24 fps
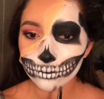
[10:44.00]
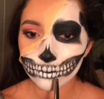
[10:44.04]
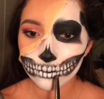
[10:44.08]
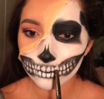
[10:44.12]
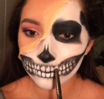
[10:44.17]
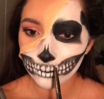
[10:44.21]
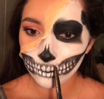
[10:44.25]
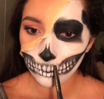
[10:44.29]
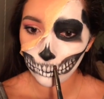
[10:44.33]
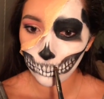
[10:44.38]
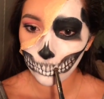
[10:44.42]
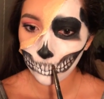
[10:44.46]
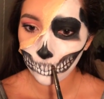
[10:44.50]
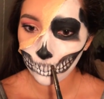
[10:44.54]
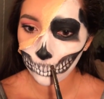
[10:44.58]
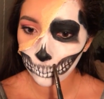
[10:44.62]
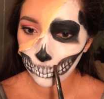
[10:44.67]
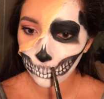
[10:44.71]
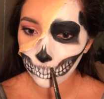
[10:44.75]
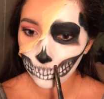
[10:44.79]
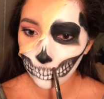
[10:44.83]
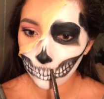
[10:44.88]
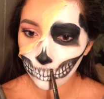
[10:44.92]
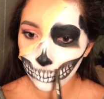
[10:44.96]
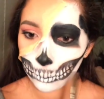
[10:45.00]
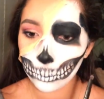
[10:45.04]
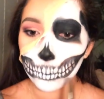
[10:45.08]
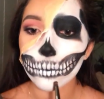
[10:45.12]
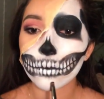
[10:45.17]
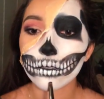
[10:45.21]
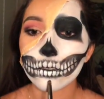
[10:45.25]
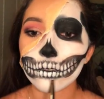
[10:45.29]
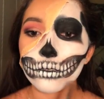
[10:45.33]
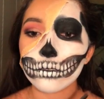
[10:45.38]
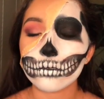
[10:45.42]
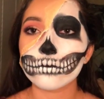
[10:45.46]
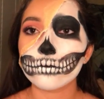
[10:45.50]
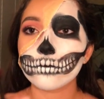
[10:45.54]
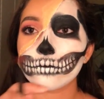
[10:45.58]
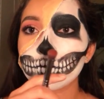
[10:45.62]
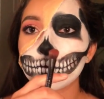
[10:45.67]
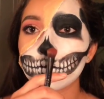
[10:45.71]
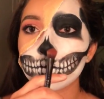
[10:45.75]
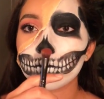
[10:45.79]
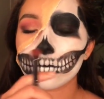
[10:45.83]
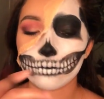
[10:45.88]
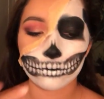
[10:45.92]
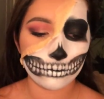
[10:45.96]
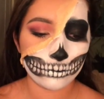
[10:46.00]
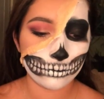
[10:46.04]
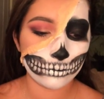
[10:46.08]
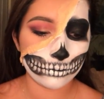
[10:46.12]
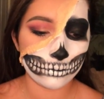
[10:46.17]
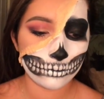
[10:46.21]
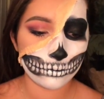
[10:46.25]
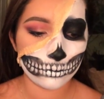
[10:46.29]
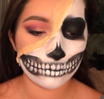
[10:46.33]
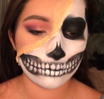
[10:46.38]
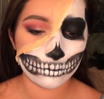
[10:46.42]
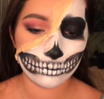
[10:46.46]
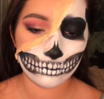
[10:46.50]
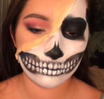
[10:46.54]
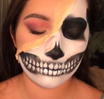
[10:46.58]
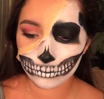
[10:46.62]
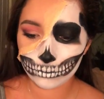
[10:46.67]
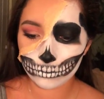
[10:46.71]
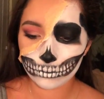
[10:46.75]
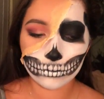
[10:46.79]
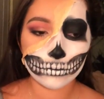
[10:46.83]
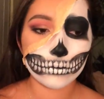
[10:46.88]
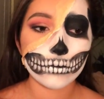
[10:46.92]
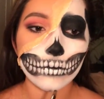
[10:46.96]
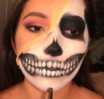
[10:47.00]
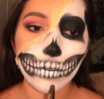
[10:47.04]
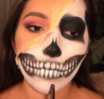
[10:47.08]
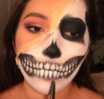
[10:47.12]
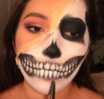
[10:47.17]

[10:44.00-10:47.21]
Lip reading: so it can blend into the white a little bit better.